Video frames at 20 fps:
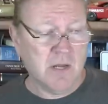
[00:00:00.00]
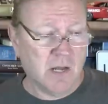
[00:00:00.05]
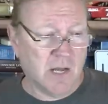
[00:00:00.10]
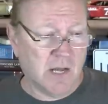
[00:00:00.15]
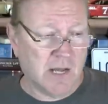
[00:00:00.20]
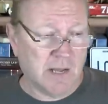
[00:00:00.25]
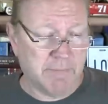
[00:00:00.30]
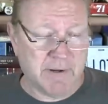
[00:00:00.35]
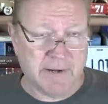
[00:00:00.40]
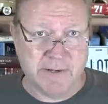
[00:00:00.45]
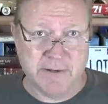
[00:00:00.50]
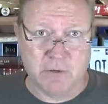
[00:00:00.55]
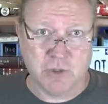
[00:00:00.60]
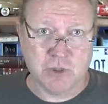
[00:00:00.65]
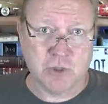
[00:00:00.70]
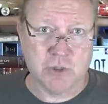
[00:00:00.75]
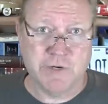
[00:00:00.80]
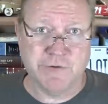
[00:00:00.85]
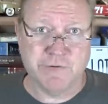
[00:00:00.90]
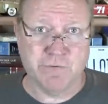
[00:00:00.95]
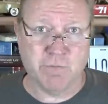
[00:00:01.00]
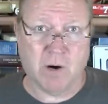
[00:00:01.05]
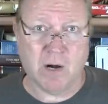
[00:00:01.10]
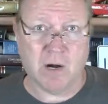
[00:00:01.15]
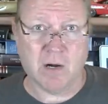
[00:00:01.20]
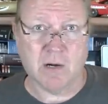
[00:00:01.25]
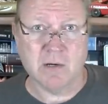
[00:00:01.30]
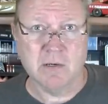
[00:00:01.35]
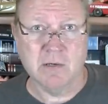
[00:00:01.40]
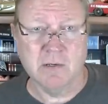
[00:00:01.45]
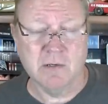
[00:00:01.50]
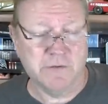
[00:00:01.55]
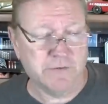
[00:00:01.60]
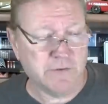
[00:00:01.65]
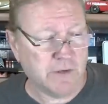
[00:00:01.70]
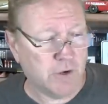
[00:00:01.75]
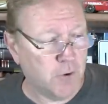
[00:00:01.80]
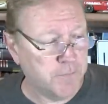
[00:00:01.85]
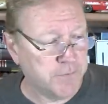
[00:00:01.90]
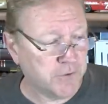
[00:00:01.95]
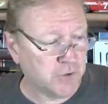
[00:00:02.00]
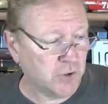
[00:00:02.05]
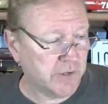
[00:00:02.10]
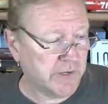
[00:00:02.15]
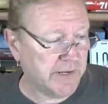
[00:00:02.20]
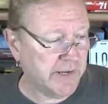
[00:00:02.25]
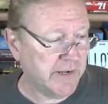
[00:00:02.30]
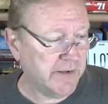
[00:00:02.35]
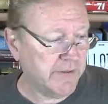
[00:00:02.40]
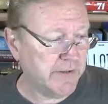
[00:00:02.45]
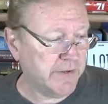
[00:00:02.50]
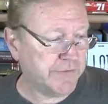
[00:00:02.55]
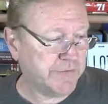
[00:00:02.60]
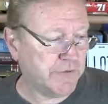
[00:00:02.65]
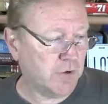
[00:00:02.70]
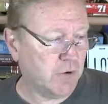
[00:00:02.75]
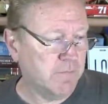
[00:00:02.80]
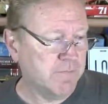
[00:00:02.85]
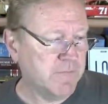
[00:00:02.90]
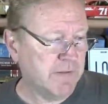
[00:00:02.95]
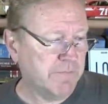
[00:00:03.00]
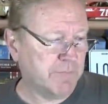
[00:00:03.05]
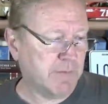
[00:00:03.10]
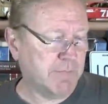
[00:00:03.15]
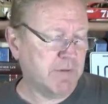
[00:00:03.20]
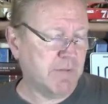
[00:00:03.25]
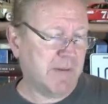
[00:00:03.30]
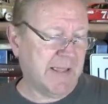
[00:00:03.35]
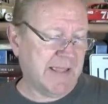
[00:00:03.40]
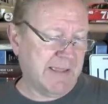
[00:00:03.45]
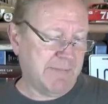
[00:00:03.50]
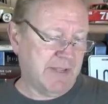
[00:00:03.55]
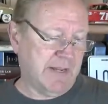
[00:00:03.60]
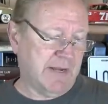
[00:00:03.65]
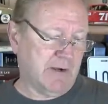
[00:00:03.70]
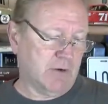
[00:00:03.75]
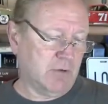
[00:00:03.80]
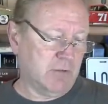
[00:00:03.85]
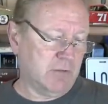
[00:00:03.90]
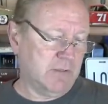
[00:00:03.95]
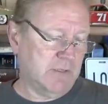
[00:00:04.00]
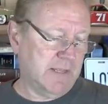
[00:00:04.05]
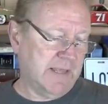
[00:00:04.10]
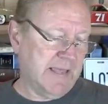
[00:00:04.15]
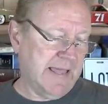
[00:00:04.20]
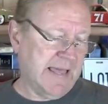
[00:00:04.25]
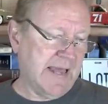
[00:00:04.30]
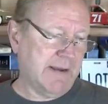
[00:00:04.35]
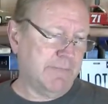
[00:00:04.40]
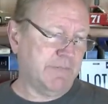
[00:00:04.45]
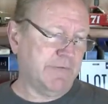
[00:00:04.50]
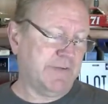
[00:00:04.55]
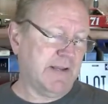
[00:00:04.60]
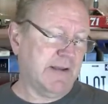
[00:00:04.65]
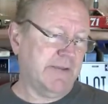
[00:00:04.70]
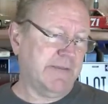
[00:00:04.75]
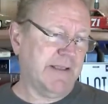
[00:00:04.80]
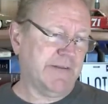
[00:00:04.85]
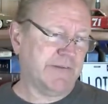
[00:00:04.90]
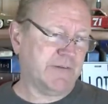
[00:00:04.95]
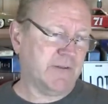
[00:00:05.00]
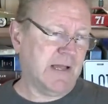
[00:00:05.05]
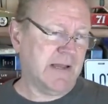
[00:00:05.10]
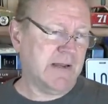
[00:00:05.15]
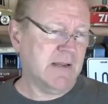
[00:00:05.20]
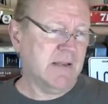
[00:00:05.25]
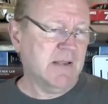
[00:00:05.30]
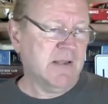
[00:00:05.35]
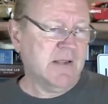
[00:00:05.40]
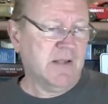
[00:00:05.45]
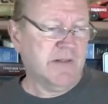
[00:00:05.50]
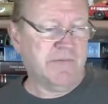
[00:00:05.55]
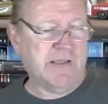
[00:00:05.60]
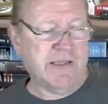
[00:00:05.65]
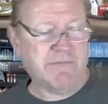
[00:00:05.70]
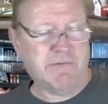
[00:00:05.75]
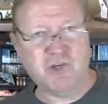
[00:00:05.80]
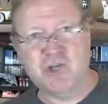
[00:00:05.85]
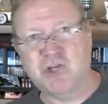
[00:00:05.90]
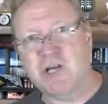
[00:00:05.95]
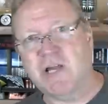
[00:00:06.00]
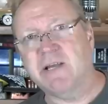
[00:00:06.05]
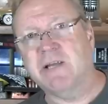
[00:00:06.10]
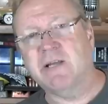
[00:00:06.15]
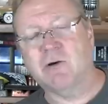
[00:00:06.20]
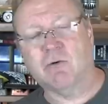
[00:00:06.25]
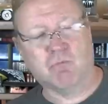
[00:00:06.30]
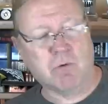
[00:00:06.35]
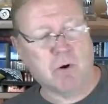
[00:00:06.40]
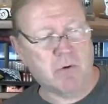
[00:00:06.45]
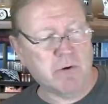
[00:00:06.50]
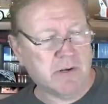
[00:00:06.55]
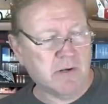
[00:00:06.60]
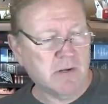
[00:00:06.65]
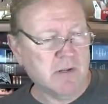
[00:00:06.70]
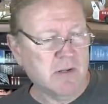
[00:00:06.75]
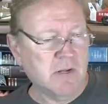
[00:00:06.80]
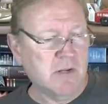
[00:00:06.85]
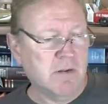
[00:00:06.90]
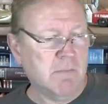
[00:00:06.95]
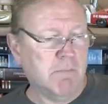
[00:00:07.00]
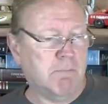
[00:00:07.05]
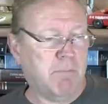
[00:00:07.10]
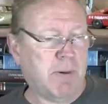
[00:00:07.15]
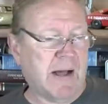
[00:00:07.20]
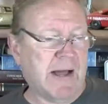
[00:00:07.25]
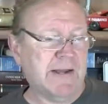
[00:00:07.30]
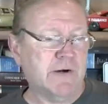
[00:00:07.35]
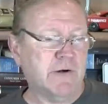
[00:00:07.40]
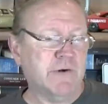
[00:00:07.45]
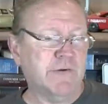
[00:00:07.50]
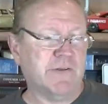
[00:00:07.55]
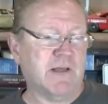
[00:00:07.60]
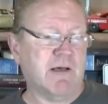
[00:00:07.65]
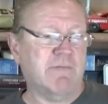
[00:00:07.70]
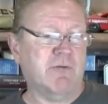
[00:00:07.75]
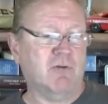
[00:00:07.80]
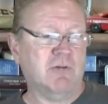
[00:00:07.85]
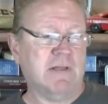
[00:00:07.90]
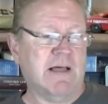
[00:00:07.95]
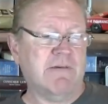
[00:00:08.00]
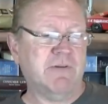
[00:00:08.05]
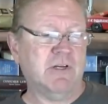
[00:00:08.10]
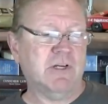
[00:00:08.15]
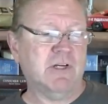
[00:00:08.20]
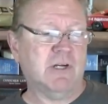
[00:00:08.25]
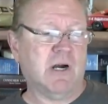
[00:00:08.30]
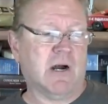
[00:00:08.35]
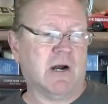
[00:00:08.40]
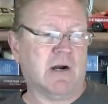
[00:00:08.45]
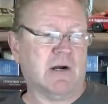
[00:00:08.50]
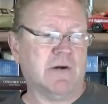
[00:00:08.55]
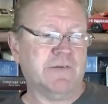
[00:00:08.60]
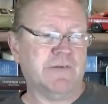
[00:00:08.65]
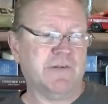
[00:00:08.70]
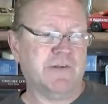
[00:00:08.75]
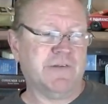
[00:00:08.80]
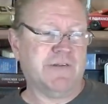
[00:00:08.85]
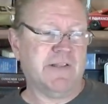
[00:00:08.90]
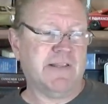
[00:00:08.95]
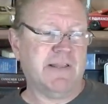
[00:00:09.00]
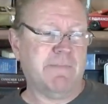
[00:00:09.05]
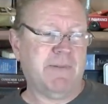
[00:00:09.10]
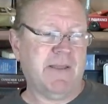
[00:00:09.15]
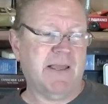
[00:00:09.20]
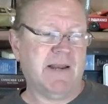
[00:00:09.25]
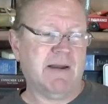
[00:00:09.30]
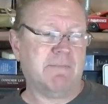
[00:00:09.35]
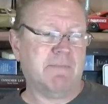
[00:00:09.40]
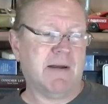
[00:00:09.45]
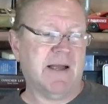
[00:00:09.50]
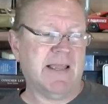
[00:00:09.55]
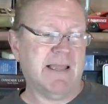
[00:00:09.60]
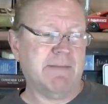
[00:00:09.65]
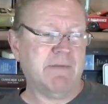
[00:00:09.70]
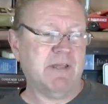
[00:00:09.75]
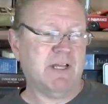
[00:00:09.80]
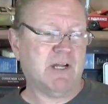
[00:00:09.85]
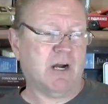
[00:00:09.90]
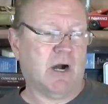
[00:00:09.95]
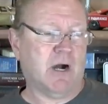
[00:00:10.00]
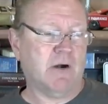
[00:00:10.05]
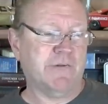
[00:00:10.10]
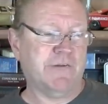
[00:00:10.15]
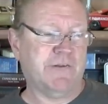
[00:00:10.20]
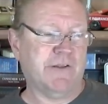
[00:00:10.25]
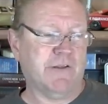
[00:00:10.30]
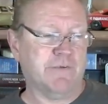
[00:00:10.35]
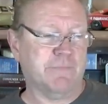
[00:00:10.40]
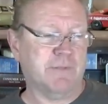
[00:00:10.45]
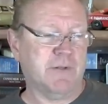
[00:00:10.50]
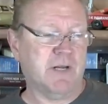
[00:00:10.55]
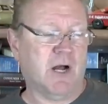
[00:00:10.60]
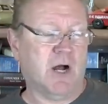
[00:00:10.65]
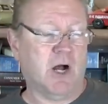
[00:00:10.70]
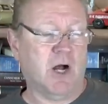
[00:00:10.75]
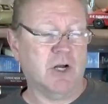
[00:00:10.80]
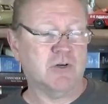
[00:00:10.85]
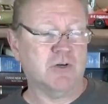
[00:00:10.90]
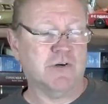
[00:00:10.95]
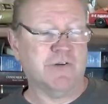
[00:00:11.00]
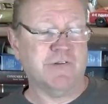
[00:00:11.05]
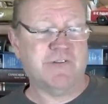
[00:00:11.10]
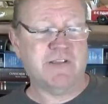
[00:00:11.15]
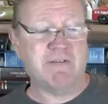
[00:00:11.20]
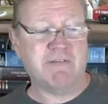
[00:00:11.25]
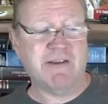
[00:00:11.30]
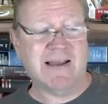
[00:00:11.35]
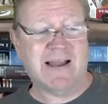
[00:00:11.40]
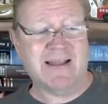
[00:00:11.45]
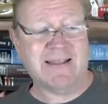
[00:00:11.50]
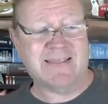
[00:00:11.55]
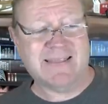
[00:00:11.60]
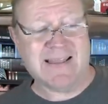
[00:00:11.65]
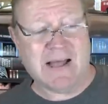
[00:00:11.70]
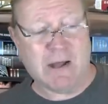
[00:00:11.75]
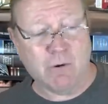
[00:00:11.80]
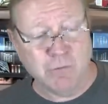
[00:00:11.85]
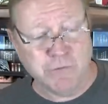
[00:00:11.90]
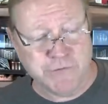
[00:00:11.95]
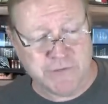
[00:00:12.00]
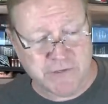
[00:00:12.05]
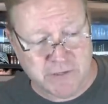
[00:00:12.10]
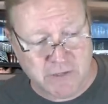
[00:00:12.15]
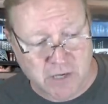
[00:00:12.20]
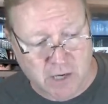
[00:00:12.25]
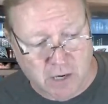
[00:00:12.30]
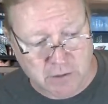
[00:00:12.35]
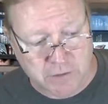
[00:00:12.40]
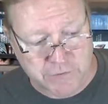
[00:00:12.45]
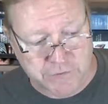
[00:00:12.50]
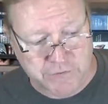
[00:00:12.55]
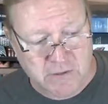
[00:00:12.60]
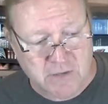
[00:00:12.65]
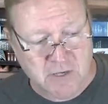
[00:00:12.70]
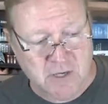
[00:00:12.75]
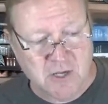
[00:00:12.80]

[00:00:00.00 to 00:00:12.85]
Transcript: but I know attorneys who are. And so I hope they're looking into this. So from the Miami Herald, Adam sent it, thanks a lot. David J. Neal wrote it. Buyers of 11 cars say they paid a Miami car salesman $179,000,